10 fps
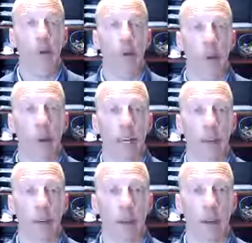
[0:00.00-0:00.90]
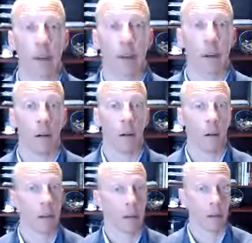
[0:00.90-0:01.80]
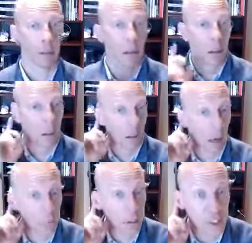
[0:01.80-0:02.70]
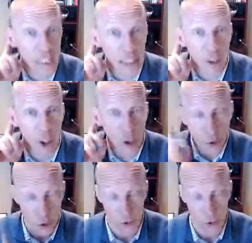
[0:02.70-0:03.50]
what am I doing? Oh, I'm listening even closer,